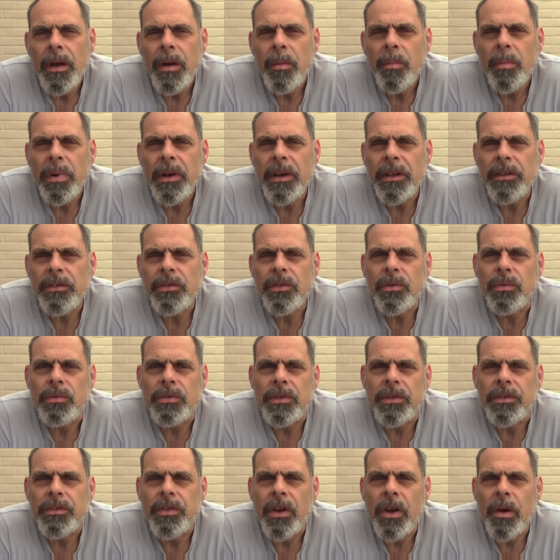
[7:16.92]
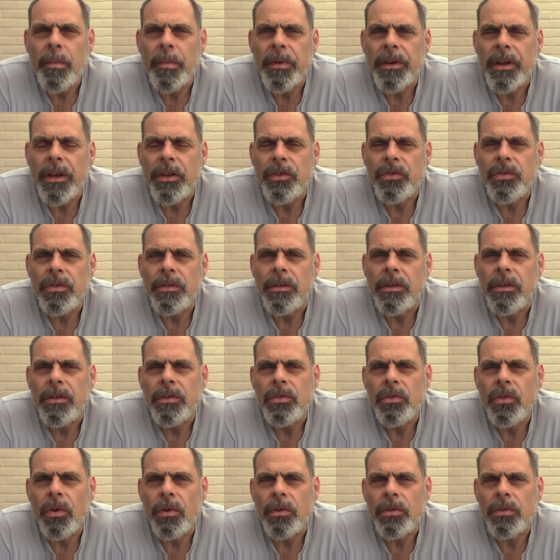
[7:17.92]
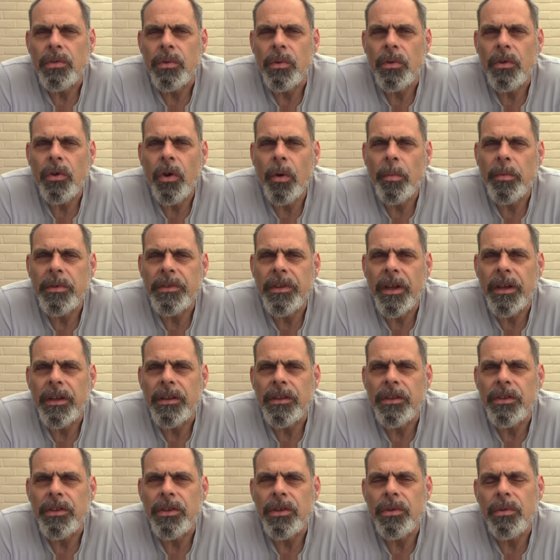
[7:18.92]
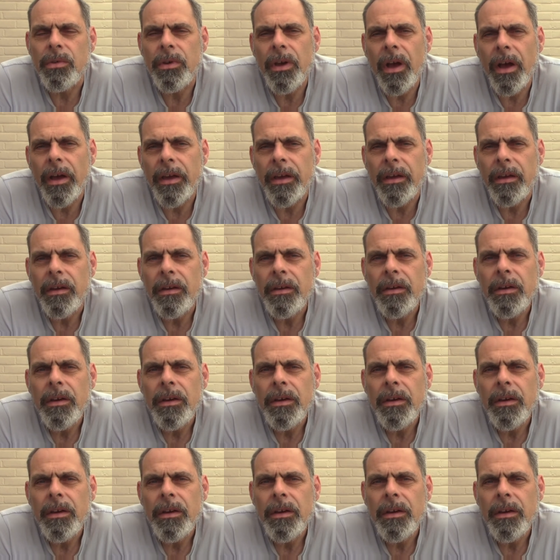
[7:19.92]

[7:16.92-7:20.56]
Political determination not to accommodate the UK